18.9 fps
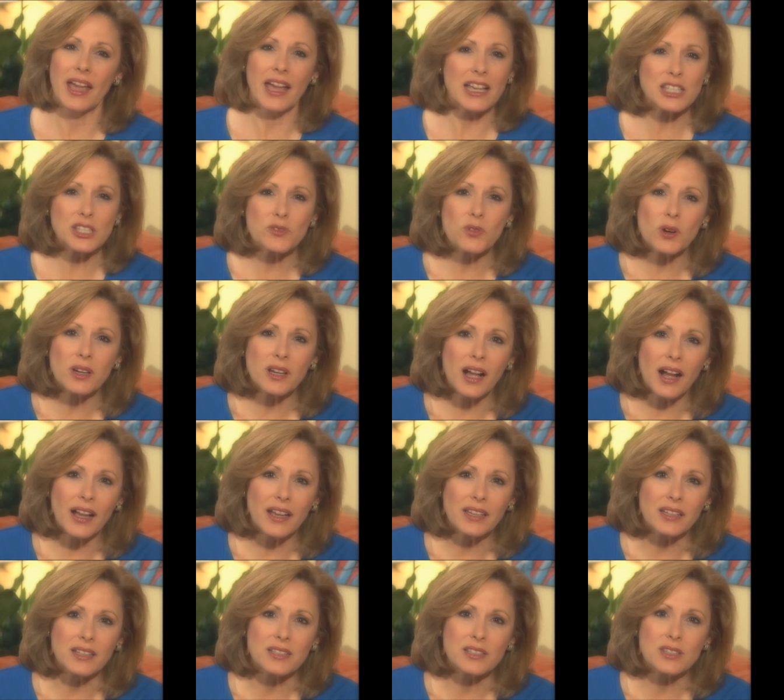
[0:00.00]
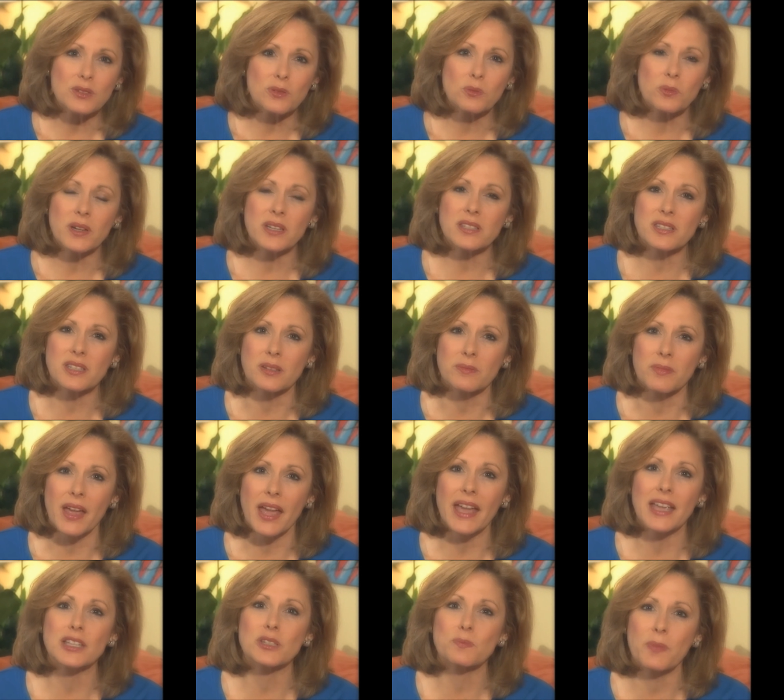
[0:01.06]
Ask for guidance, wisdom,
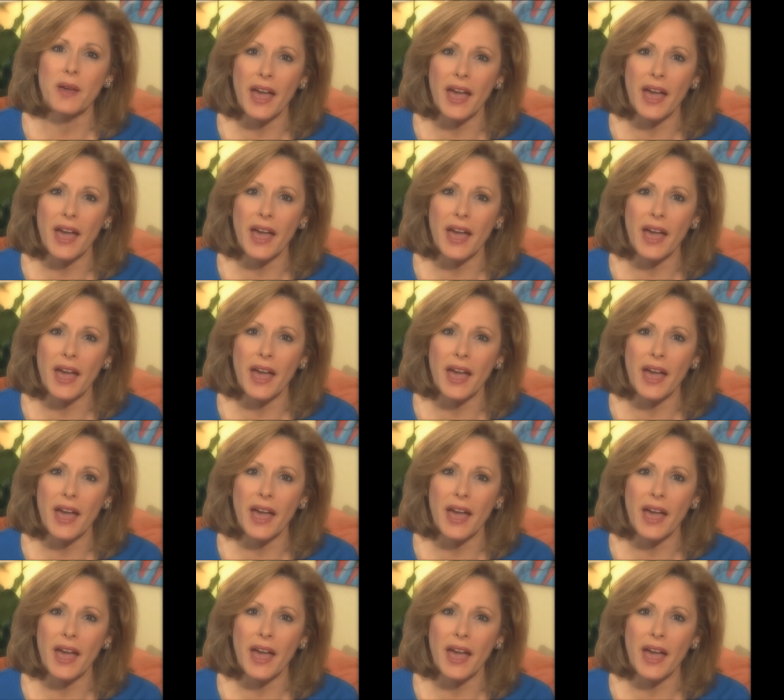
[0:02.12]
and